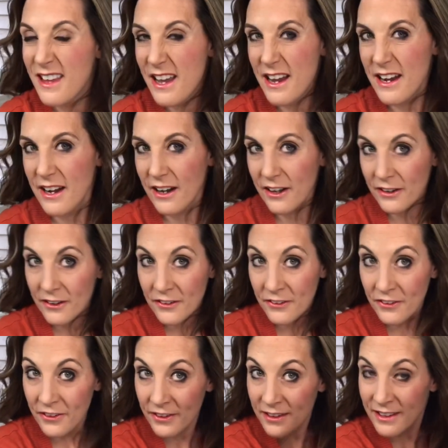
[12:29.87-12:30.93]
There.
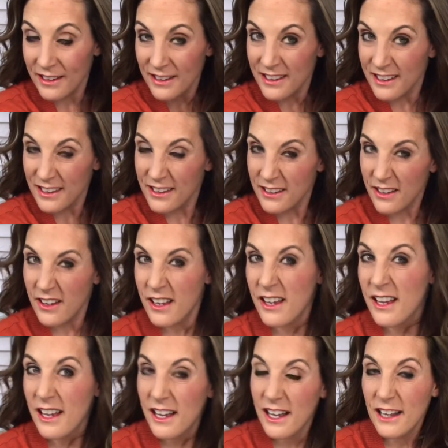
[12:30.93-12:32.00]

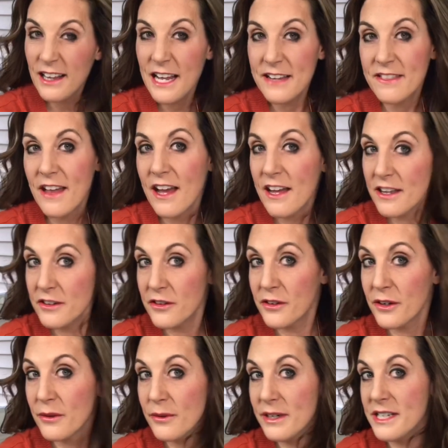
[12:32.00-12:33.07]
I like that. And you can
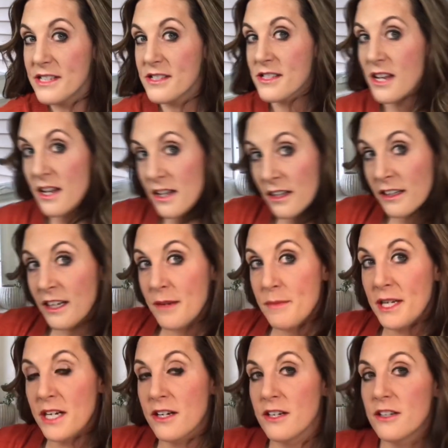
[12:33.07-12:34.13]
always get a
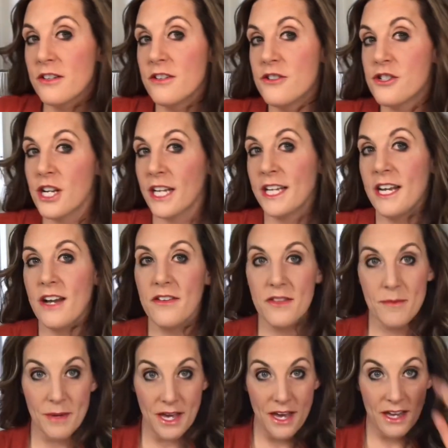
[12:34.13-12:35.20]
mirror, check it out in the
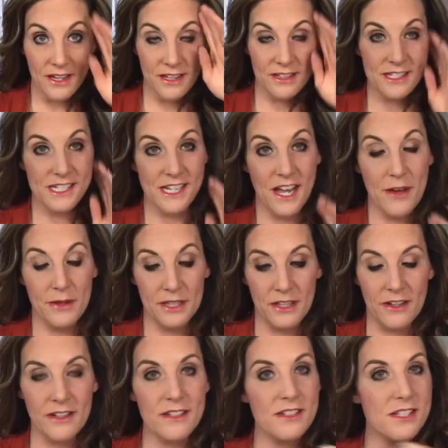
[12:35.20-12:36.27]
back and see how it
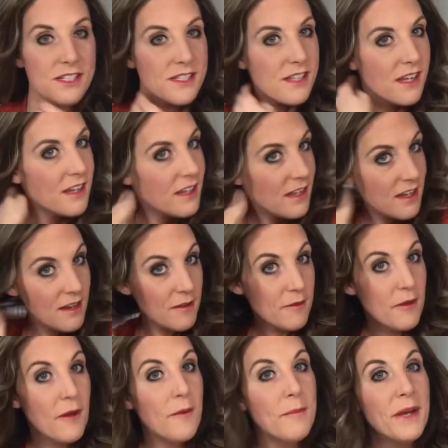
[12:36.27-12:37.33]
looks.
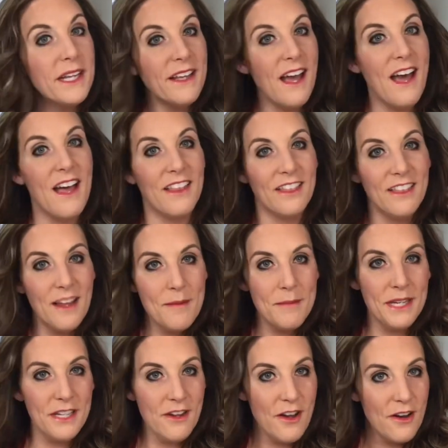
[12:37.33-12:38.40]
But yeah, let
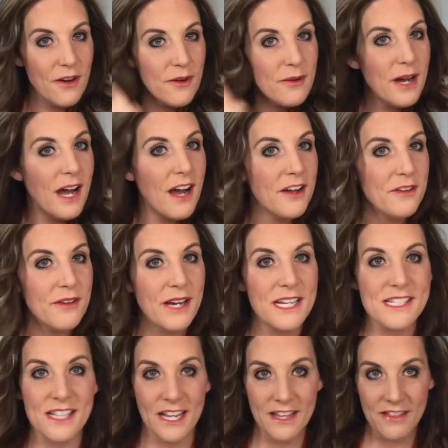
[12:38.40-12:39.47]
me know how you guys
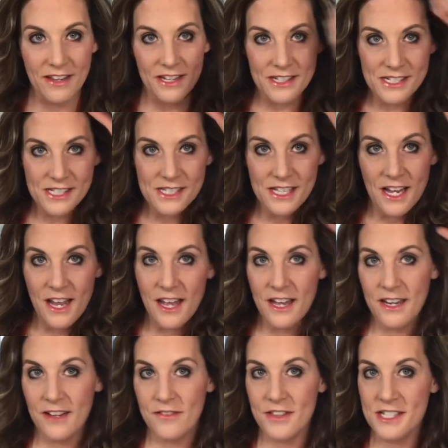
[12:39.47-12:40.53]
like this and
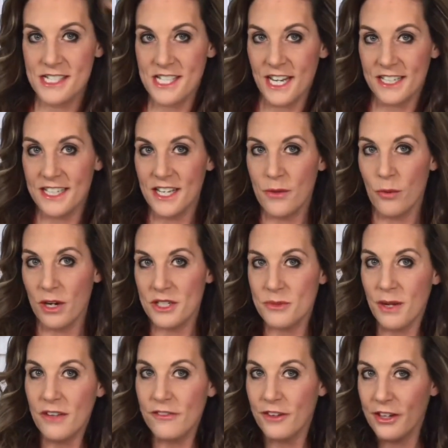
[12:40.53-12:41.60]
if this technique worked
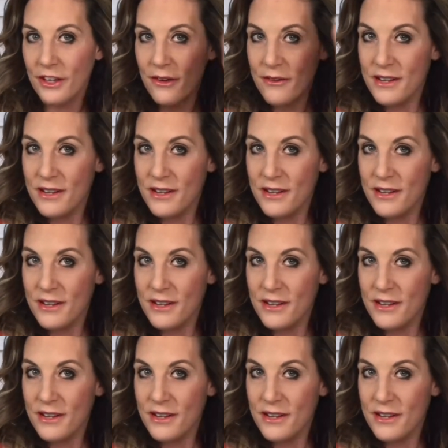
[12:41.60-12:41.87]
well for you.